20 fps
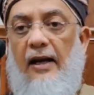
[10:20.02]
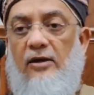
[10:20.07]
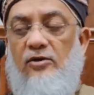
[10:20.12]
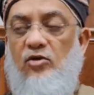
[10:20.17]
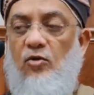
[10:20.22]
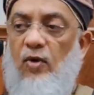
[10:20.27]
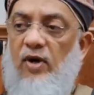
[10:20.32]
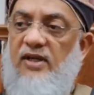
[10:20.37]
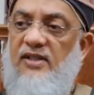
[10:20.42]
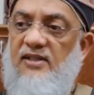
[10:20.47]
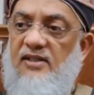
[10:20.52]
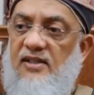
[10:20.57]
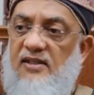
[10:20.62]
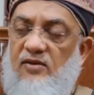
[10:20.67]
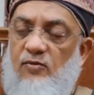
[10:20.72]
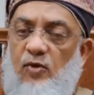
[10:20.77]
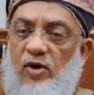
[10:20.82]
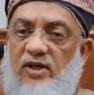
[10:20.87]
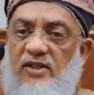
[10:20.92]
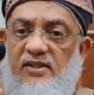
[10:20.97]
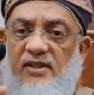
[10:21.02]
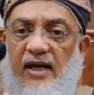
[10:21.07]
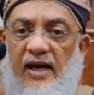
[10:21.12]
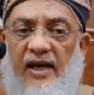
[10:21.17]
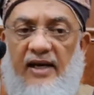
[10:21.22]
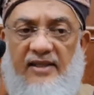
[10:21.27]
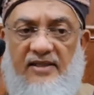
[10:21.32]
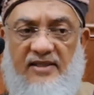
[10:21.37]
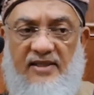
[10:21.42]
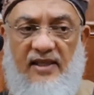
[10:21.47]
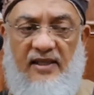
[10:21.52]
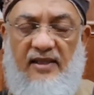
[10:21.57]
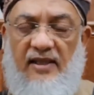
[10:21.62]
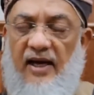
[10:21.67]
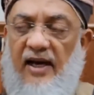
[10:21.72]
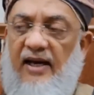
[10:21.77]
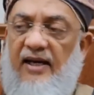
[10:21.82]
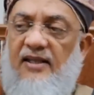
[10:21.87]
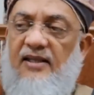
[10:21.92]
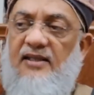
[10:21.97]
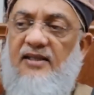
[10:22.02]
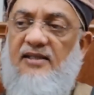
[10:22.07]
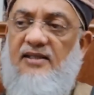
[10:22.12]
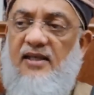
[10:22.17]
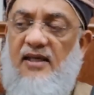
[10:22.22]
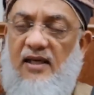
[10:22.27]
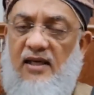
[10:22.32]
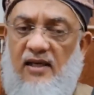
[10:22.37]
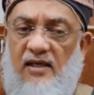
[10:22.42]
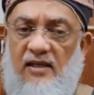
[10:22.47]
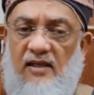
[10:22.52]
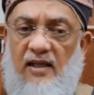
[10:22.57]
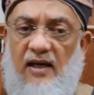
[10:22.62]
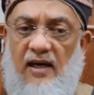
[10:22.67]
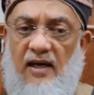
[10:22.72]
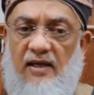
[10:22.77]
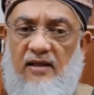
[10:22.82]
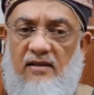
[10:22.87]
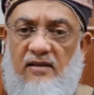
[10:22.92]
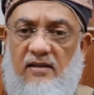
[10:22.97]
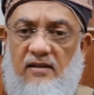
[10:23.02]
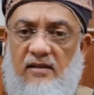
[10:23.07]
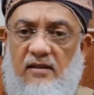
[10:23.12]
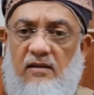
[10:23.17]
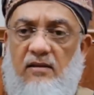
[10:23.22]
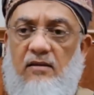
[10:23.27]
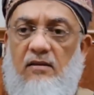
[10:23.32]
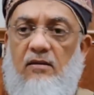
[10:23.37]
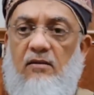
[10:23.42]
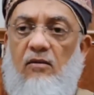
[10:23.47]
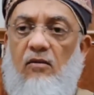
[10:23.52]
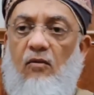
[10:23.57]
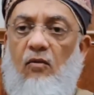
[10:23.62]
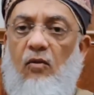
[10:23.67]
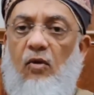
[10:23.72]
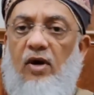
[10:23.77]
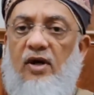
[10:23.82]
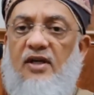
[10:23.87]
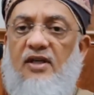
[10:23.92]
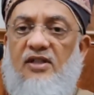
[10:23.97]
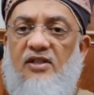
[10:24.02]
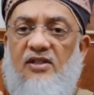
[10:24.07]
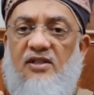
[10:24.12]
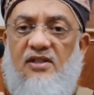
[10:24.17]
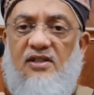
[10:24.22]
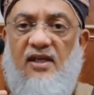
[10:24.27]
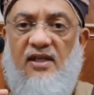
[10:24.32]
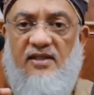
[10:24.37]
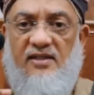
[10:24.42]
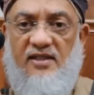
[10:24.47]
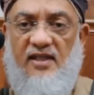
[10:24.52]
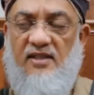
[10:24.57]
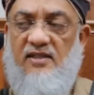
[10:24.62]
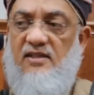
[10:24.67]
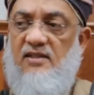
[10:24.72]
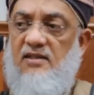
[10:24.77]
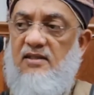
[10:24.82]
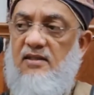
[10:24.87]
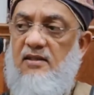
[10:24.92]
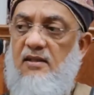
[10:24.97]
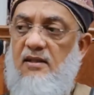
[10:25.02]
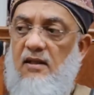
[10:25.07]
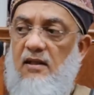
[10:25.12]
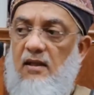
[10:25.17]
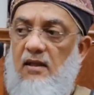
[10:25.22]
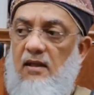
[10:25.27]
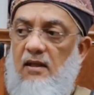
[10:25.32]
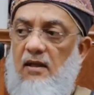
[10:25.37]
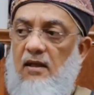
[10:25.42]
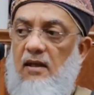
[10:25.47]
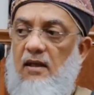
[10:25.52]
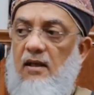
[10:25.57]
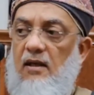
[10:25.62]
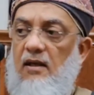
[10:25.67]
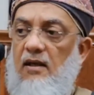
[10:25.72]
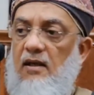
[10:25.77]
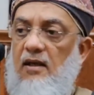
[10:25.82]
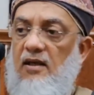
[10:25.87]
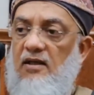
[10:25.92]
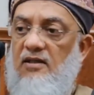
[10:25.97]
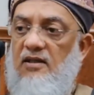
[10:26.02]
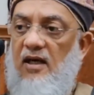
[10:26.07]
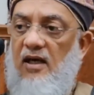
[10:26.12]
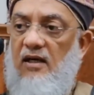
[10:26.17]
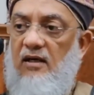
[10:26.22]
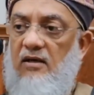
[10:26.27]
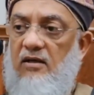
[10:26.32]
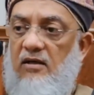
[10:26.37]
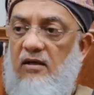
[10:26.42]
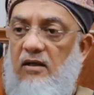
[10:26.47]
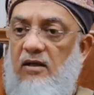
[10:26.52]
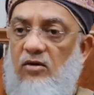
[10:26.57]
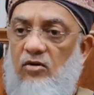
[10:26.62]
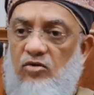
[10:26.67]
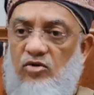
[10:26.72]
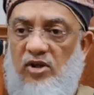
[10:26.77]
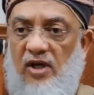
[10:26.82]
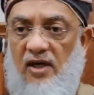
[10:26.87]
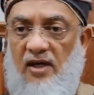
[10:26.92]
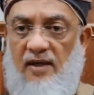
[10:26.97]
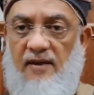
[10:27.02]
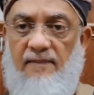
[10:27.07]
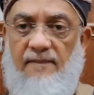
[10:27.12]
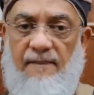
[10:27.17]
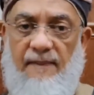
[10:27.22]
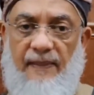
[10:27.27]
So what is this? What is the ayat saying? The ayat is saying that what is success is entry into Jannah.